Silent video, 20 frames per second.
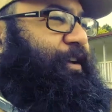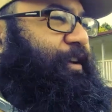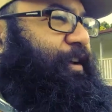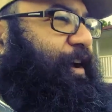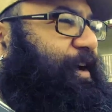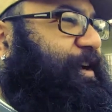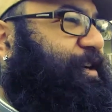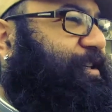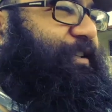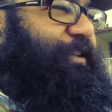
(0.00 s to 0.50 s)

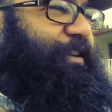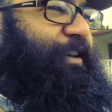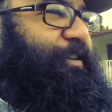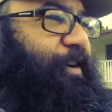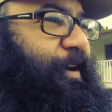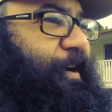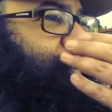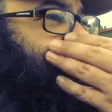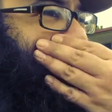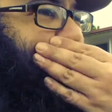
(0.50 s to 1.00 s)
I actually, in
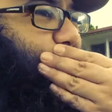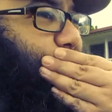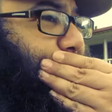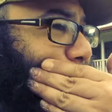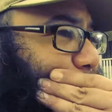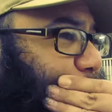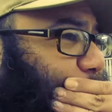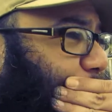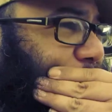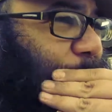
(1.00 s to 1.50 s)
high school,
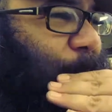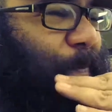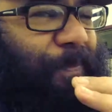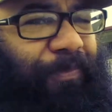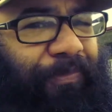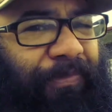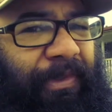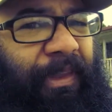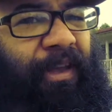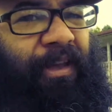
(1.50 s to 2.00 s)

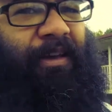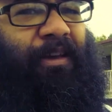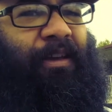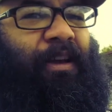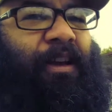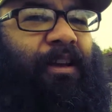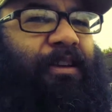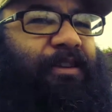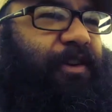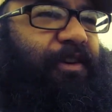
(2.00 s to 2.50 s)

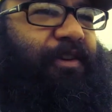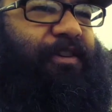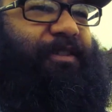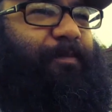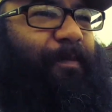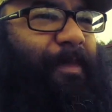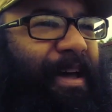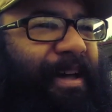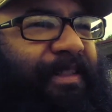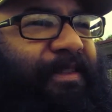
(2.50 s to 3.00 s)
as soon as
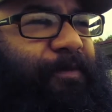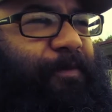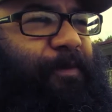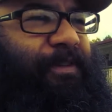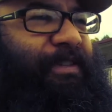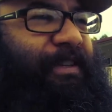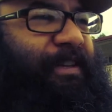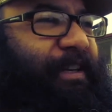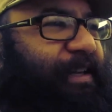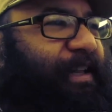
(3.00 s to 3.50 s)
maths
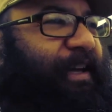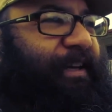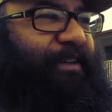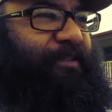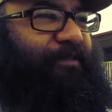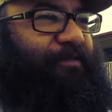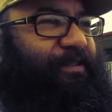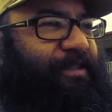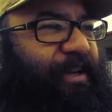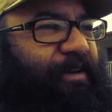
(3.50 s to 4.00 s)
was an
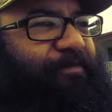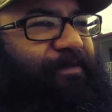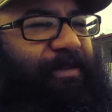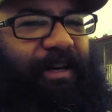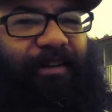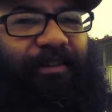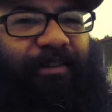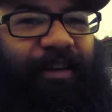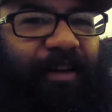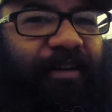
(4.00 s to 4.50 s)
elective
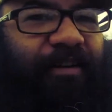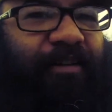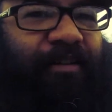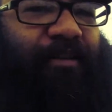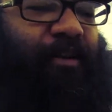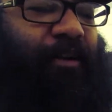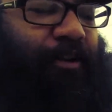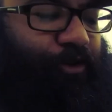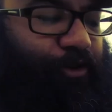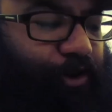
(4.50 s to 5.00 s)
subject, I
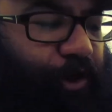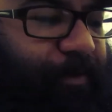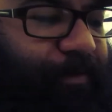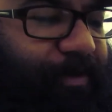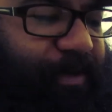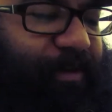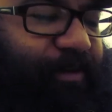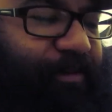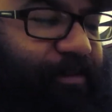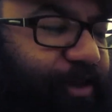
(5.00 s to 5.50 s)
dropped
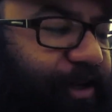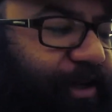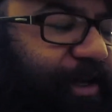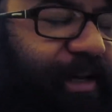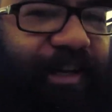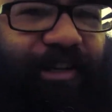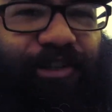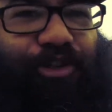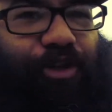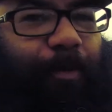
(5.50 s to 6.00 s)
it and took
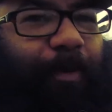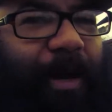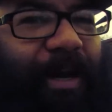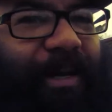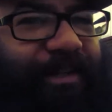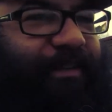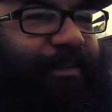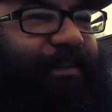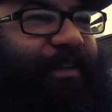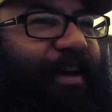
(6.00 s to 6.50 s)
an extra
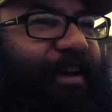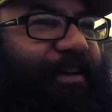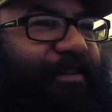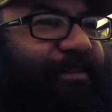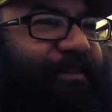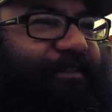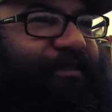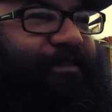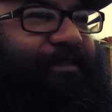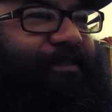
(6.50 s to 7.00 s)
painting class, and